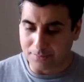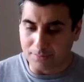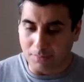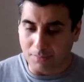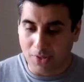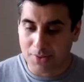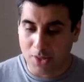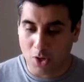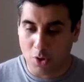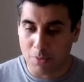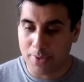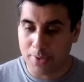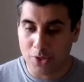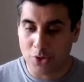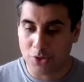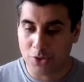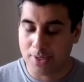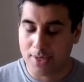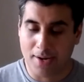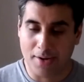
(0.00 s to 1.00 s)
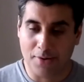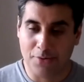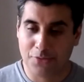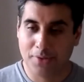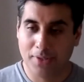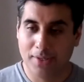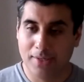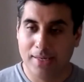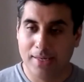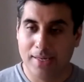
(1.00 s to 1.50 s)
that'll be good enough,
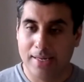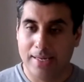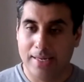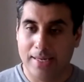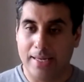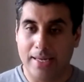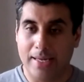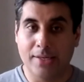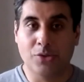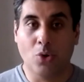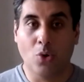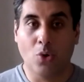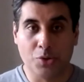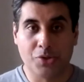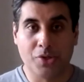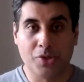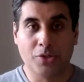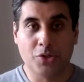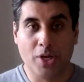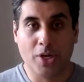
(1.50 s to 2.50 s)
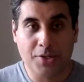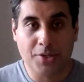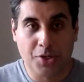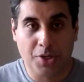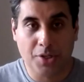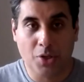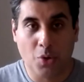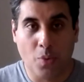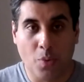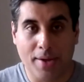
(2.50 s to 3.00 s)
is also
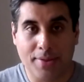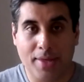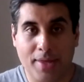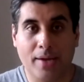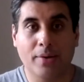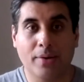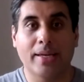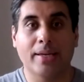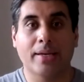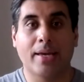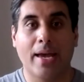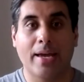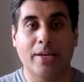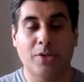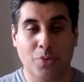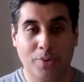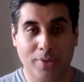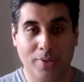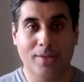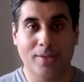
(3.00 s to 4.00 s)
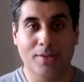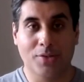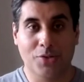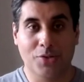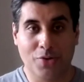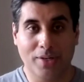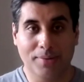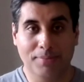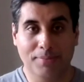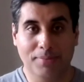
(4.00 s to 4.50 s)
changing the way they engage with
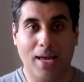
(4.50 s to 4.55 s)
industry.